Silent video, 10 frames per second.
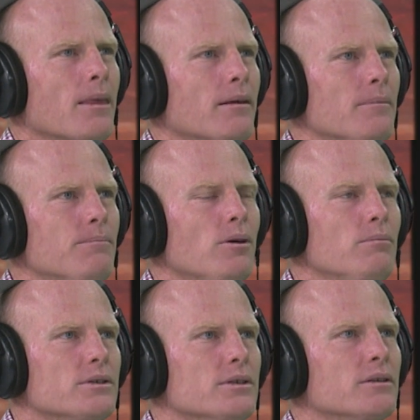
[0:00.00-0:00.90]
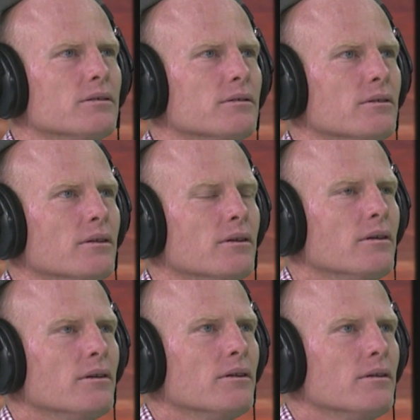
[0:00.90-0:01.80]
It probably,
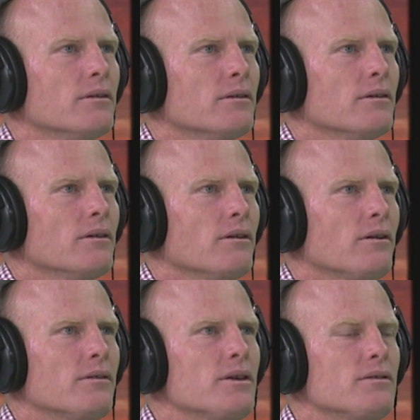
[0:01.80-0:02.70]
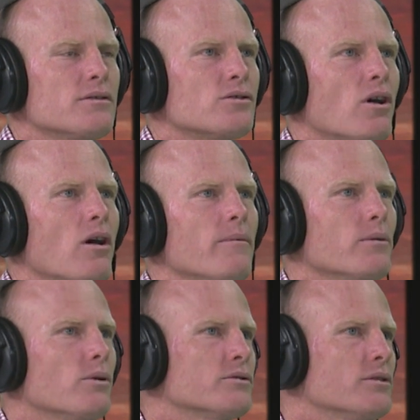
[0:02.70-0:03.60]
I think the
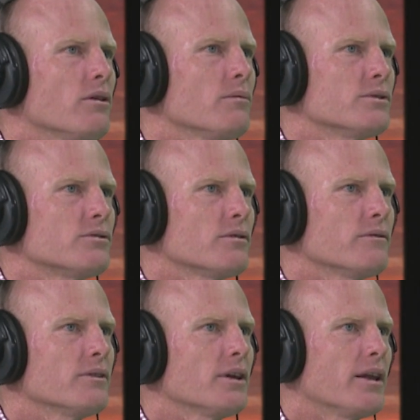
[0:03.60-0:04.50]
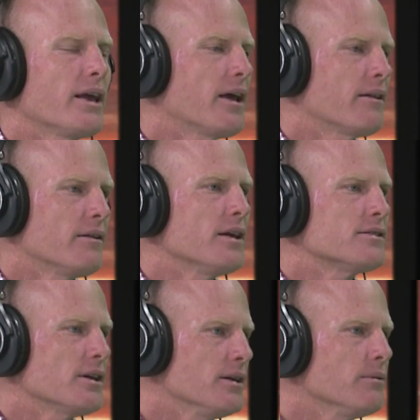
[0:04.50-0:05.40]
timing was that I was sort of getting out of the
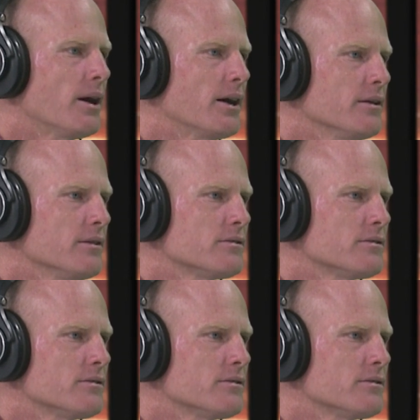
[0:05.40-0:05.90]
nest anyway.